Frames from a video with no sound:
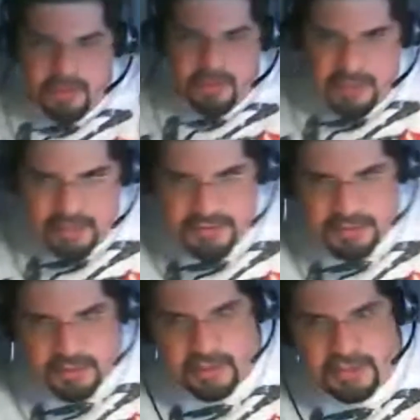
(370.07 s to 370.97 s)
kind of
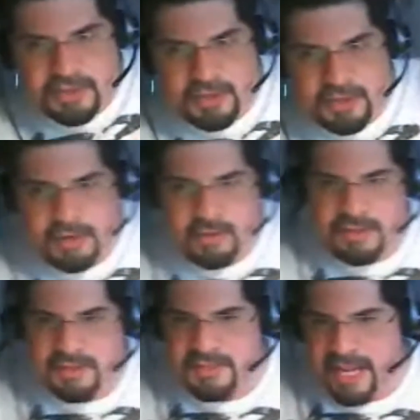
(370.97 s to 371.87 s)
circle each other
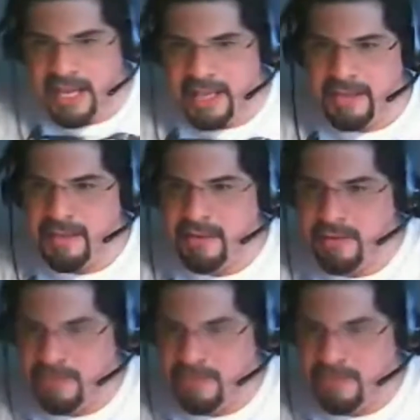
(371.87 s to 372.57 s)
across the sand, and